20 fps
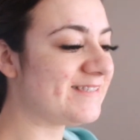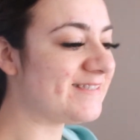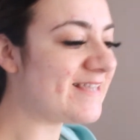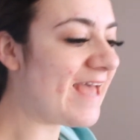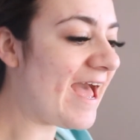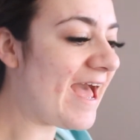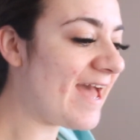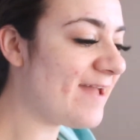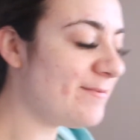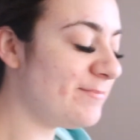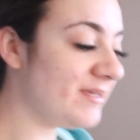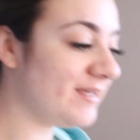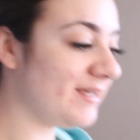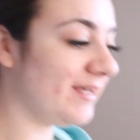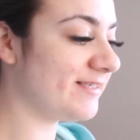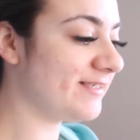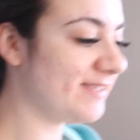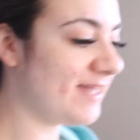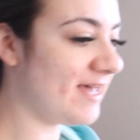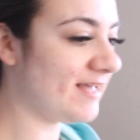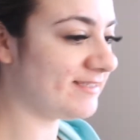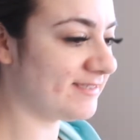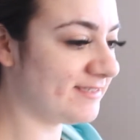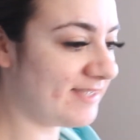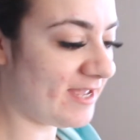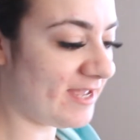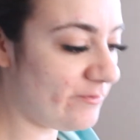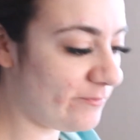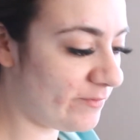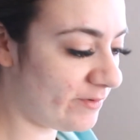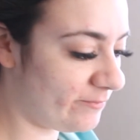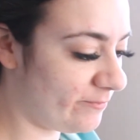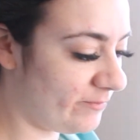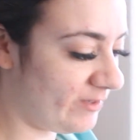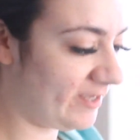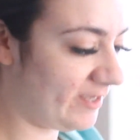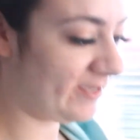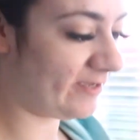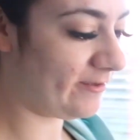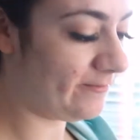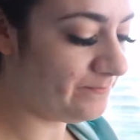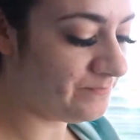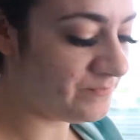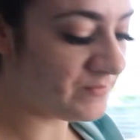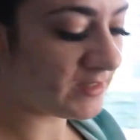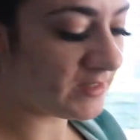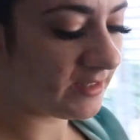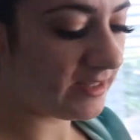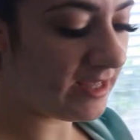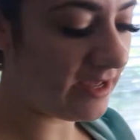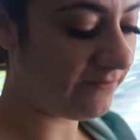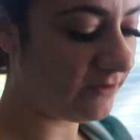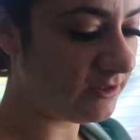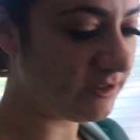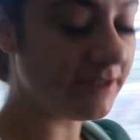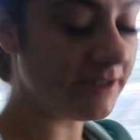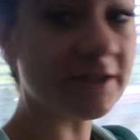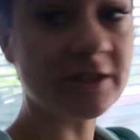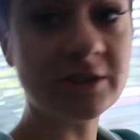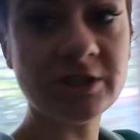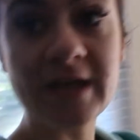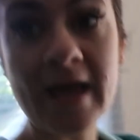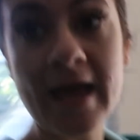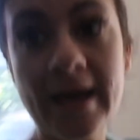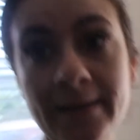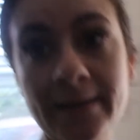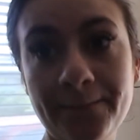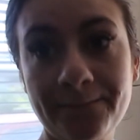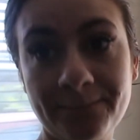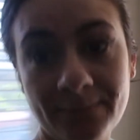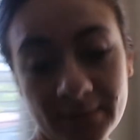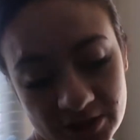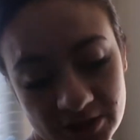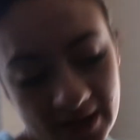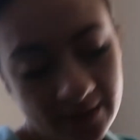sad because last night when we gave her dinner, she had she